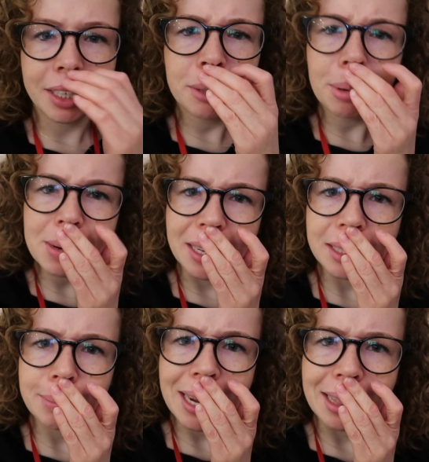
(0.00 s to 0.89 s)
I should probably
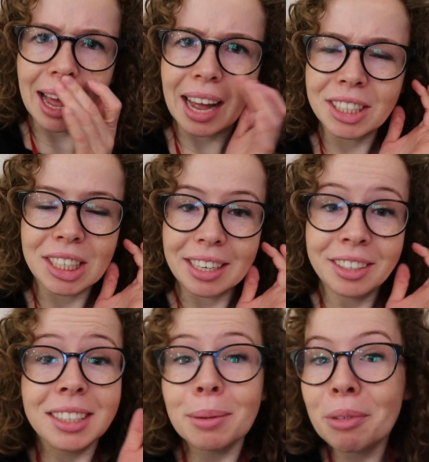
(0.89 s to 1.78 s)
explain that actually,
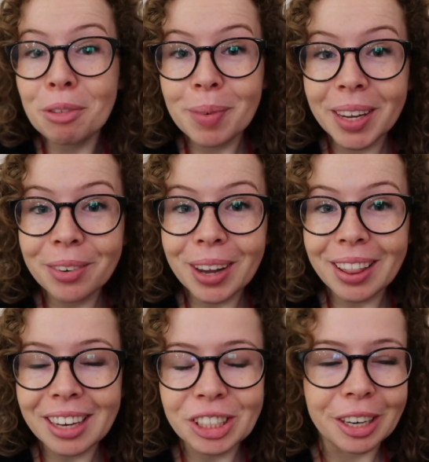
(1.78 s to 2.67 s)
because some of you might not
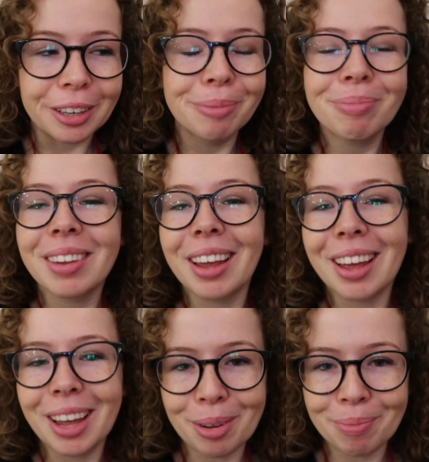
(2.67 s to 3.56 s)
get that joke.
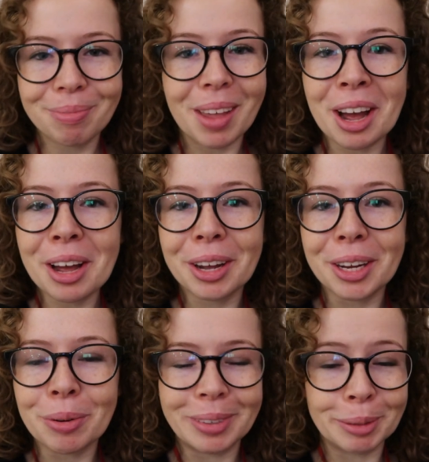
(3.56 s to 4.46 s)

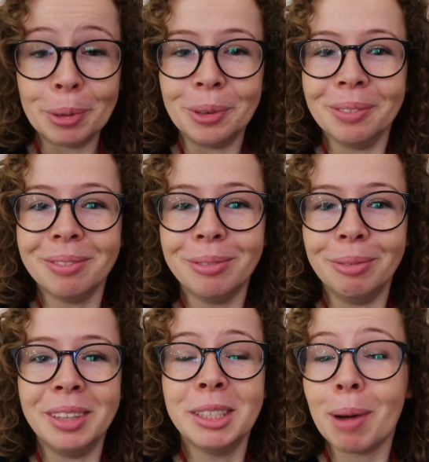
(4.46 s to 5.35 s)
I was born
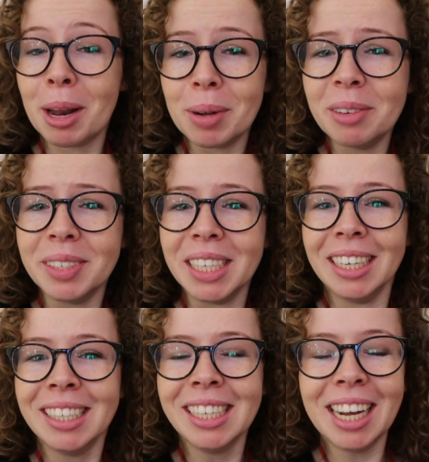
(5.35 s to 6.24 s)
with spina
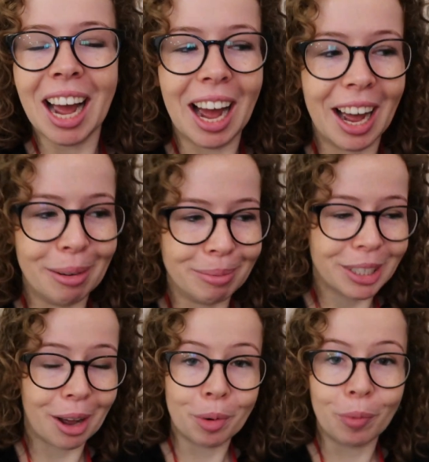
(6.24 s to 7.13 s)
bifida,
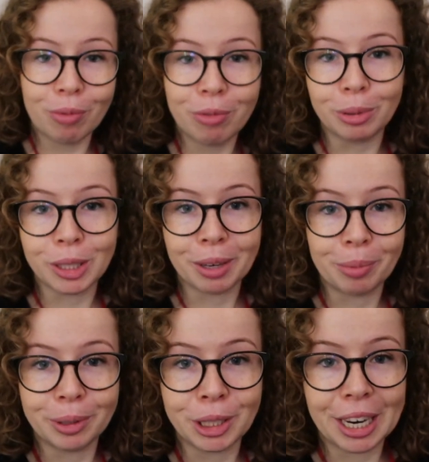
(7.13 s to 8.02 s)
so I'm a
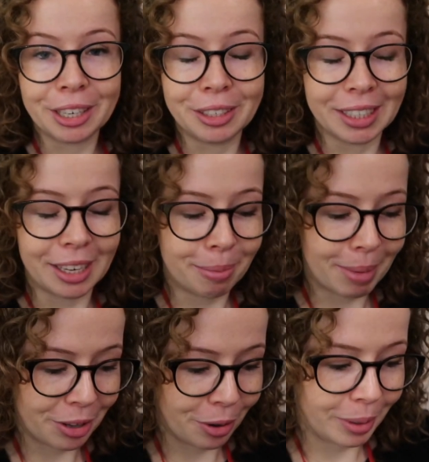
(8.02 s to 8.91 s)
full-time wheelchair user,
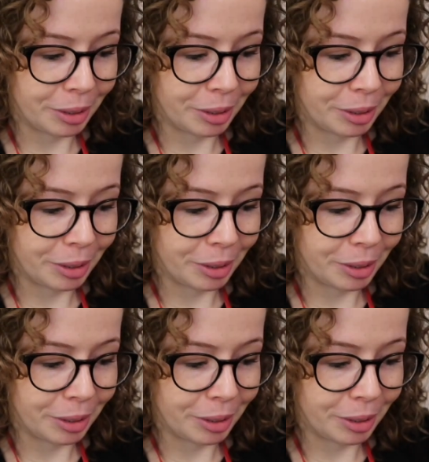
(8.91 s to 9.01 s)
manual